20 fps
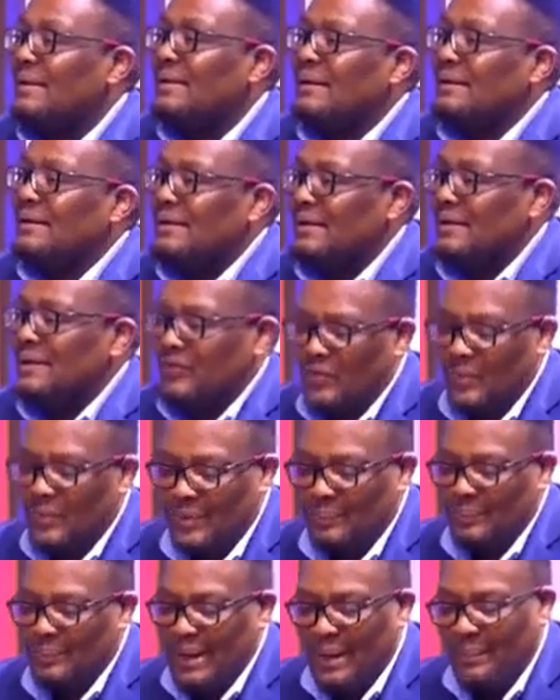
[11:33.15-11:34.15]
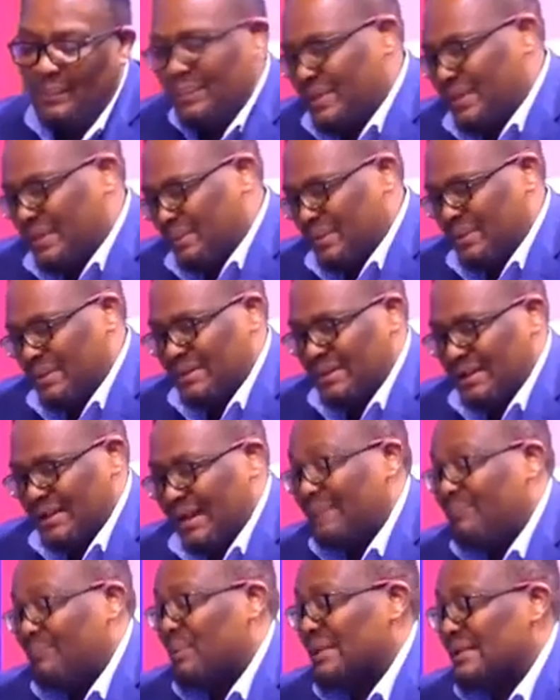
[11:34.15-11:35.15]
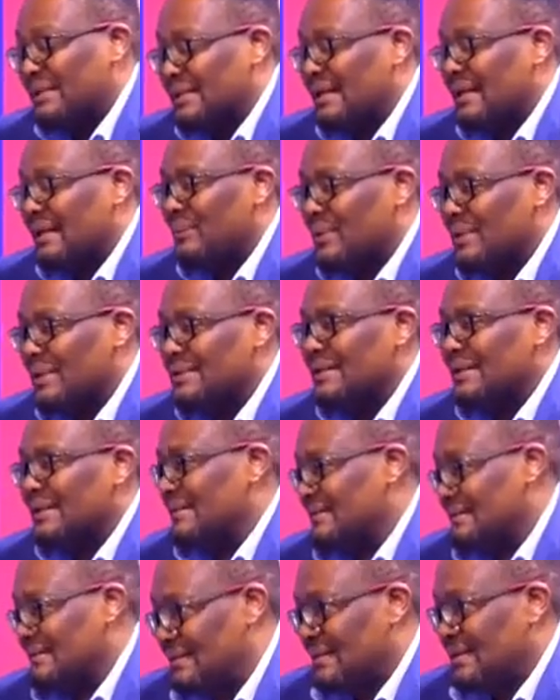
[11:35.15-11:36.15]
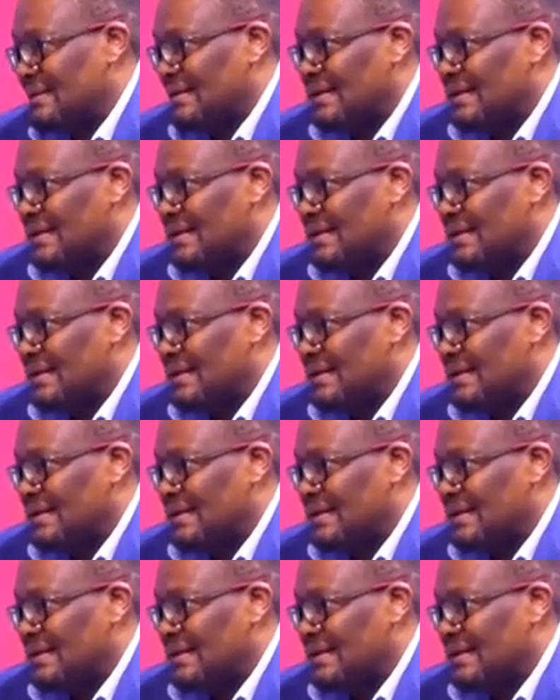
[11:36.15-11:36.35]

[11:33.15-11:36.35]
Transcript: the former, the late President